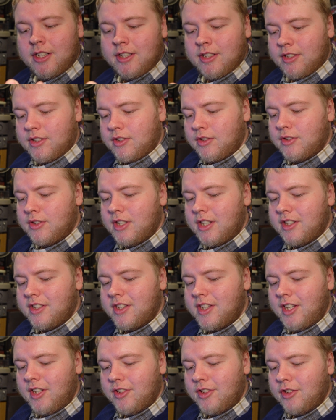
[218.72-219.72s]
It also has
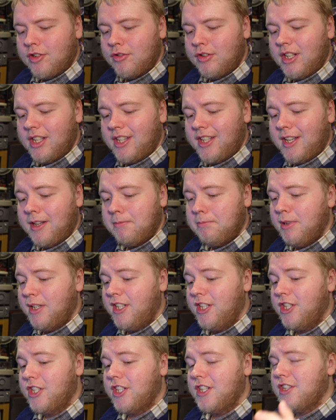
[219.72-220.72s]
the Australian
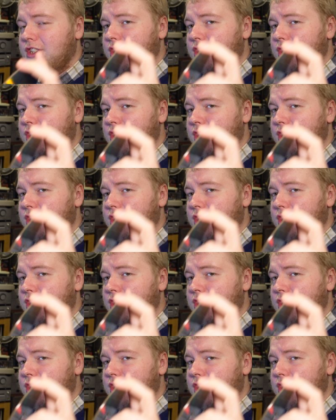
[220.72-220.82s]
PG,